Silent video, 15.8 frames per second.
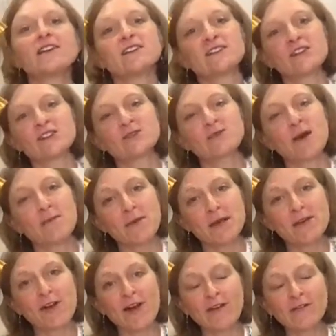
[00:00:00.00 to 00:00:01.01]
So to my
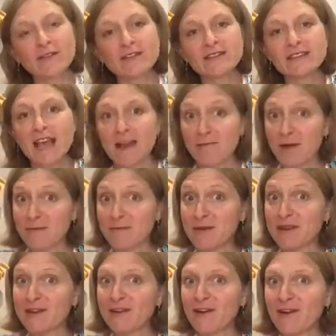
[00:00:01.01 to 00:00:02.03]
big crafters and my
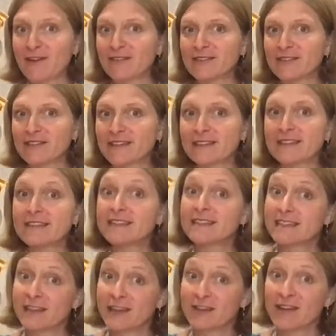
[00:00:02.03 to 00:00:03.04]
mini crafters,
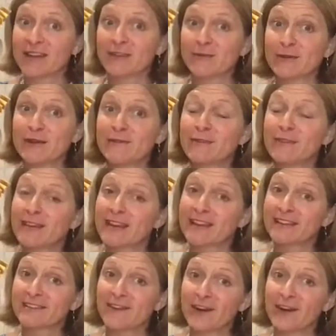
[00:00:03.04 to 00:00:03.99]
see you next week for the next